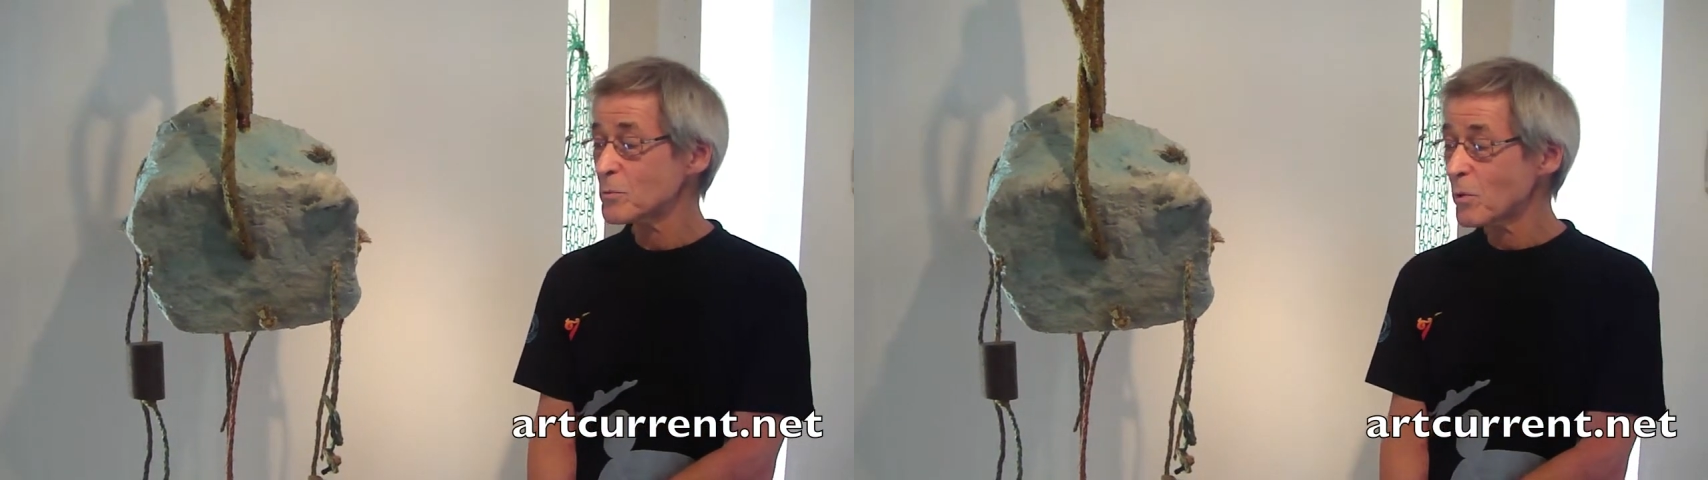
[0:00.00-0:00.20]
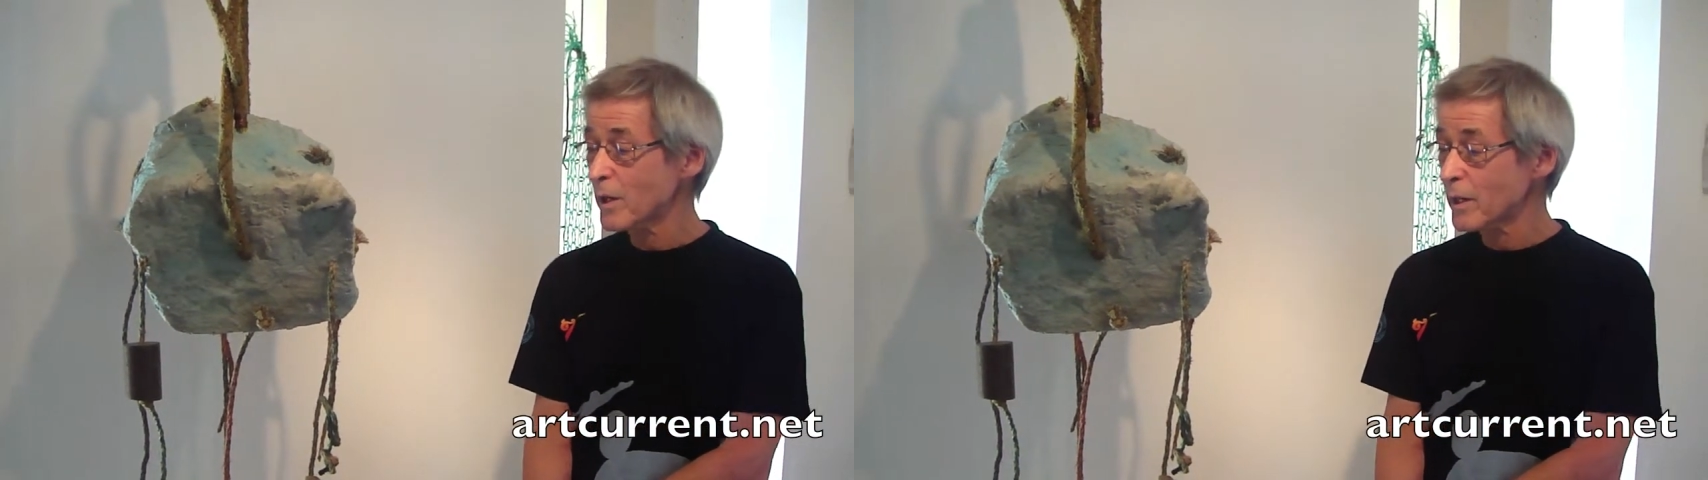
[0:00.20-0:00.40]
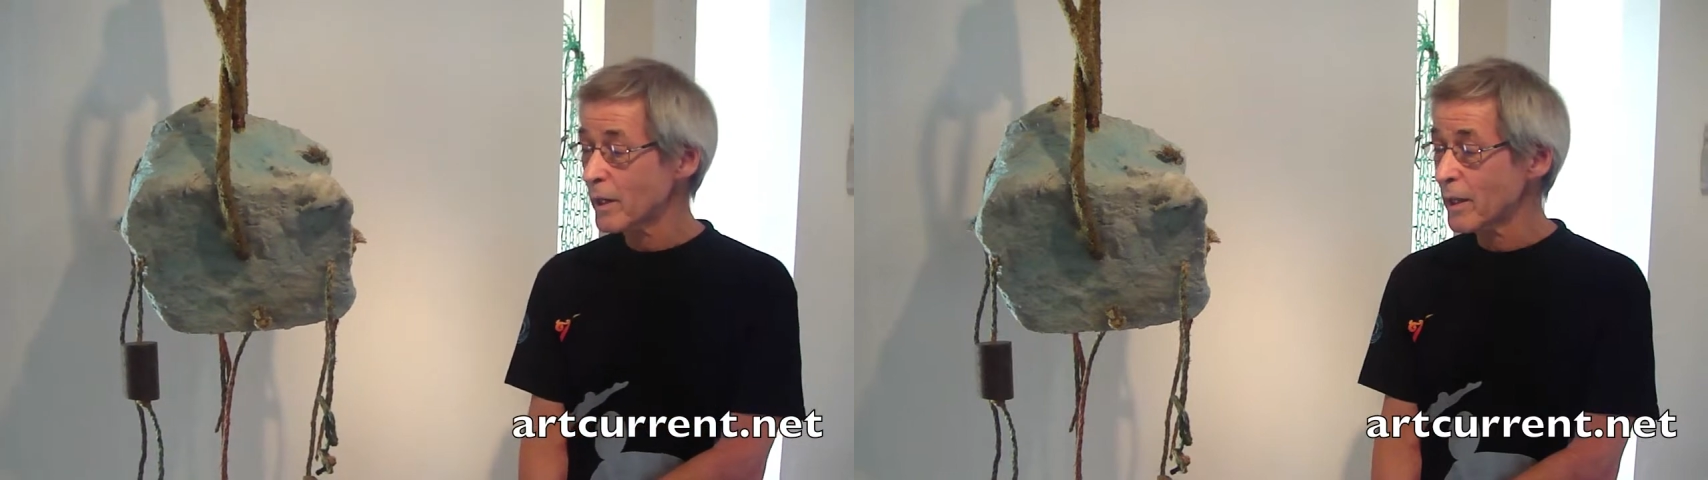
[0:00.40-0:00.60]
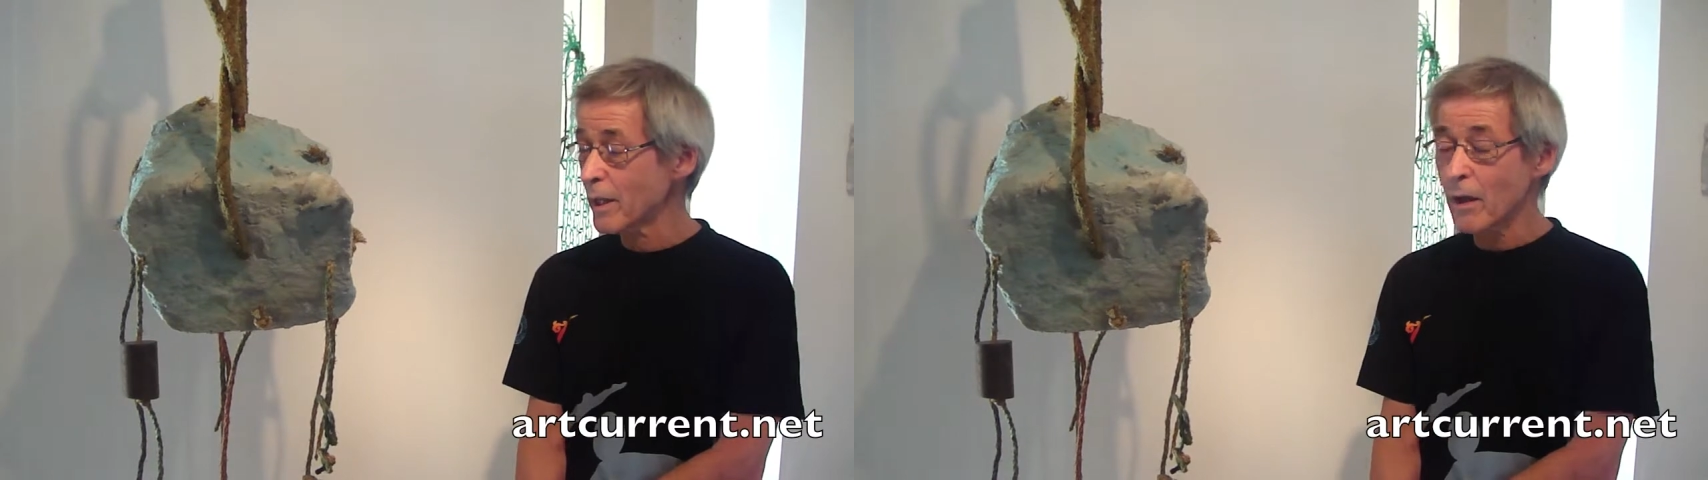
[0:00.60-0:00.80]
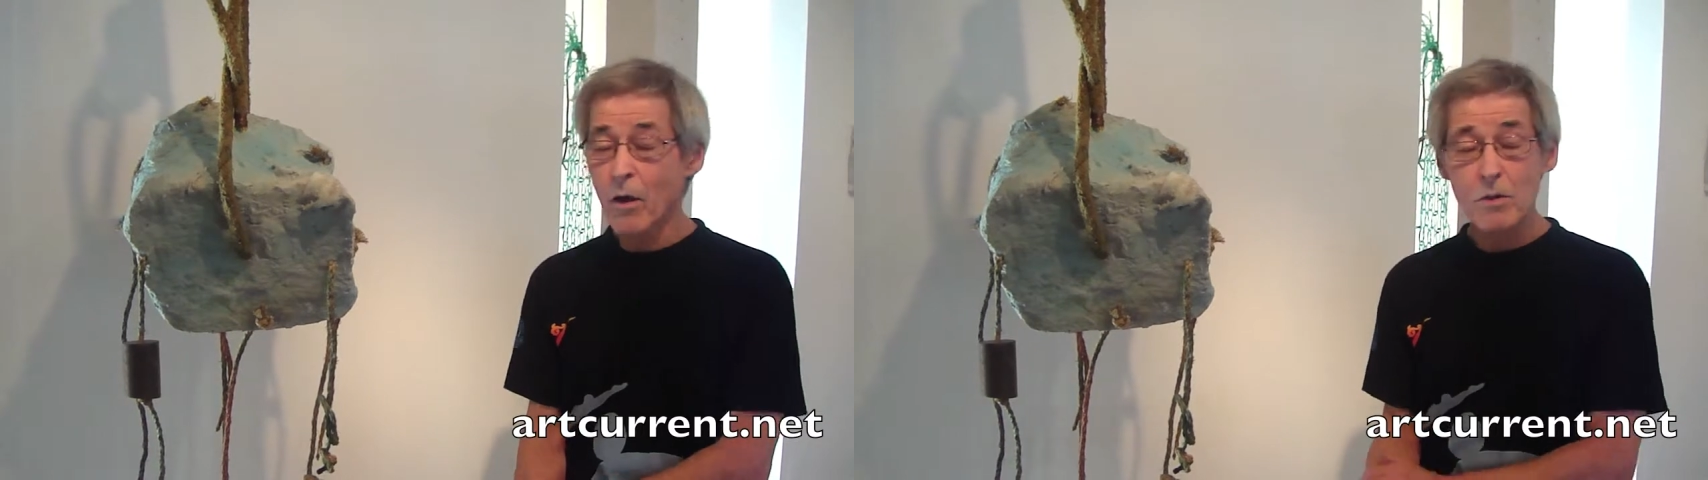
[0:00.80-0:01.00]
work
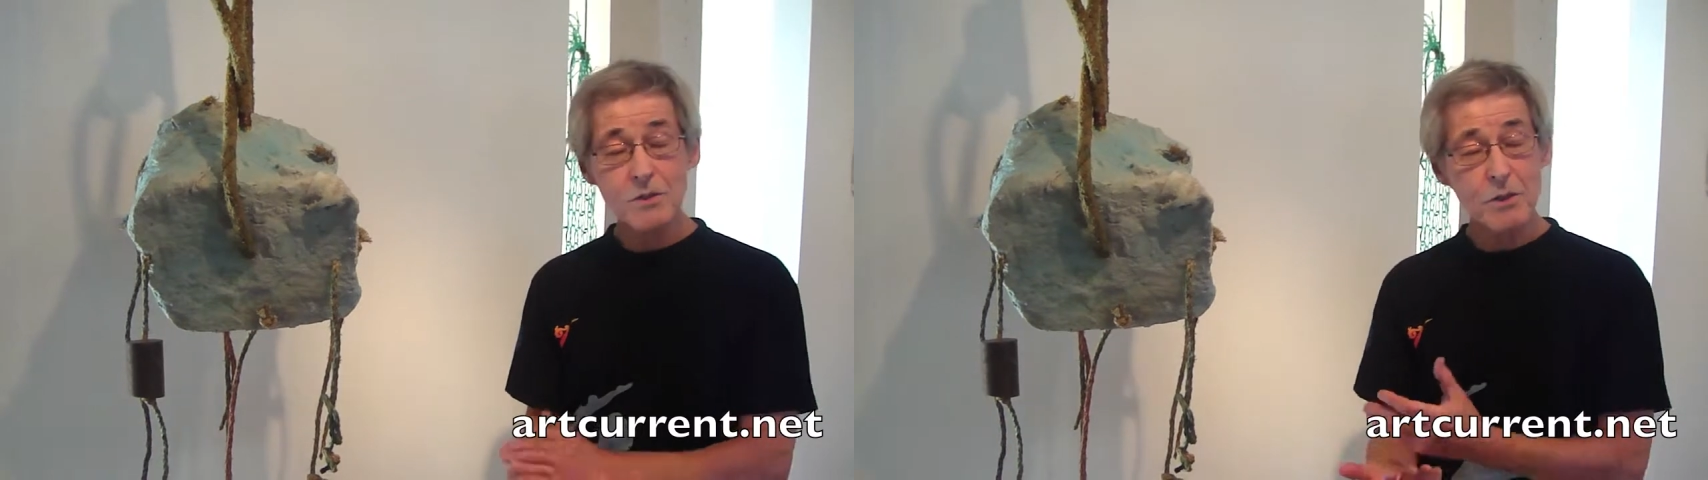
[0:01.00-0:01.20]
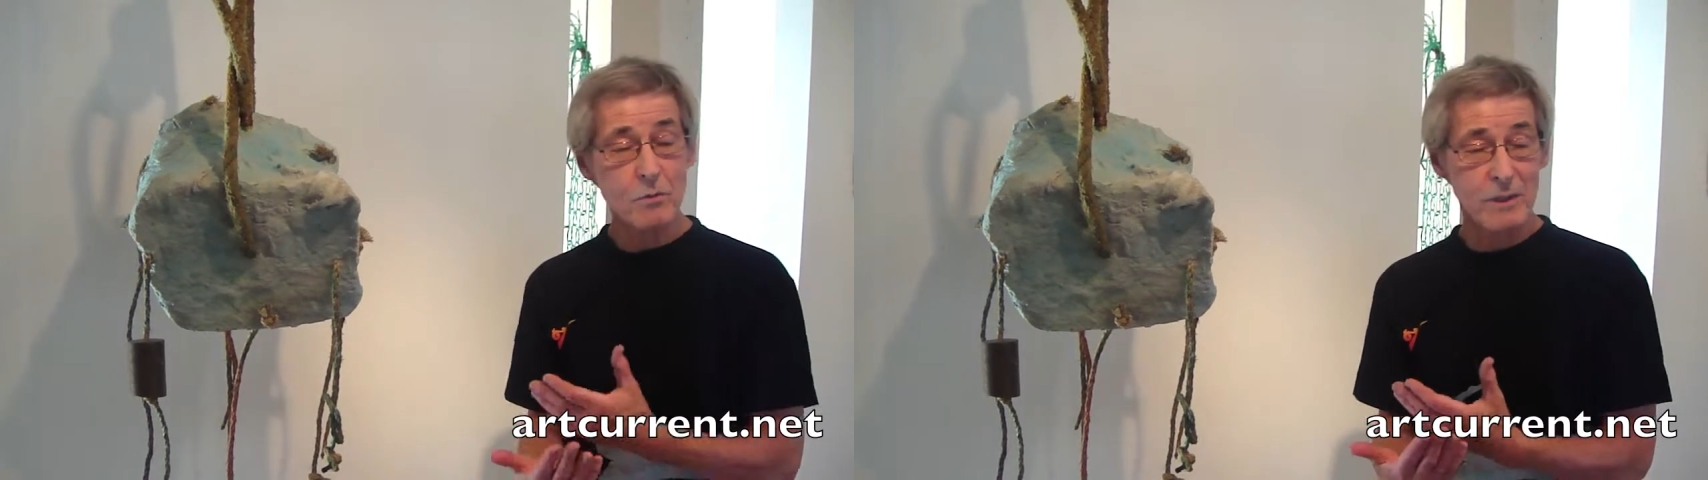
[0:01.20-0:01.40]
also